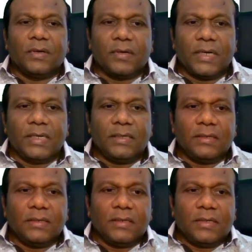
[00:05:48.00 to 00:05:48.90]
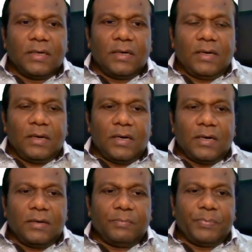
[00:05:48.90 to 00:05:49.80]
right?
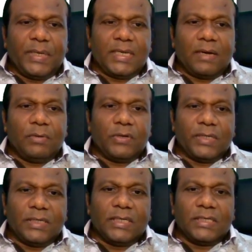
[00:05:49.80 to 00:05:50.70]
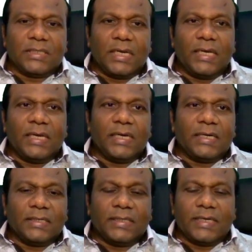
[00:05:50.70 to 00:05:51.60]
PW initially
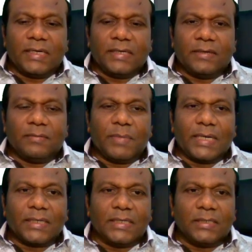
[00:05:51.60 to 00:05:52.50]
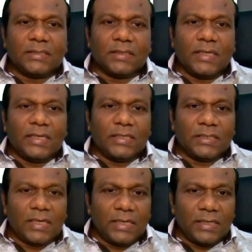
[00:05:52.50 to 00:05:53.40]
the button is
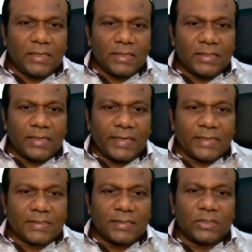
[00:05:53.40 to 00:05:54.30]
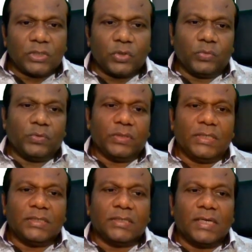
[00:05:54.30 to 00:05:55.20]
initially, here the text is show.
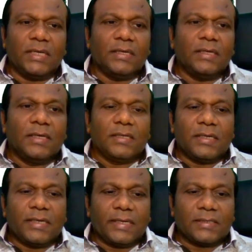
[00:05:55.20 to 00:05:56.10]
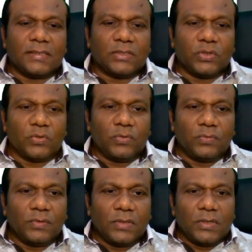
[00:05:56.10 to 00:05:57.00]
Initially the text is show.
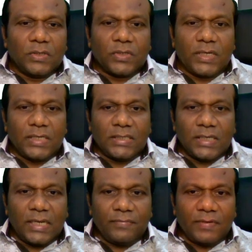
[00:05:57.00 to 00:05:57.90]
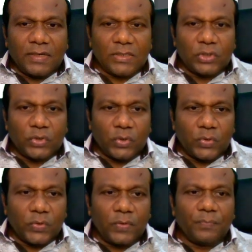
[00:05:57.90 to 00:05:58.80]
So initially if it is
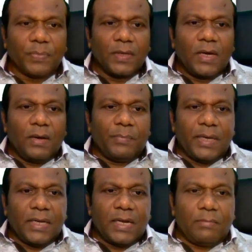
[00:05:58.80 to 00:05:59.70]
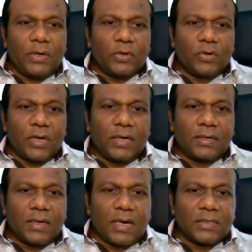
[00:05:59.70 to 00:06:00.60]
show,
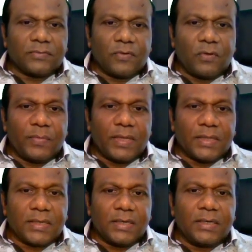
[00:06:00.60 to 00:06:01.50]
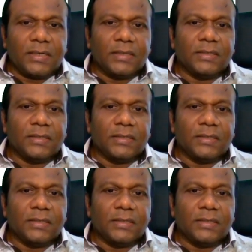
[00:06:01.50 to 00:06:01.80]
pwd.transformationMethod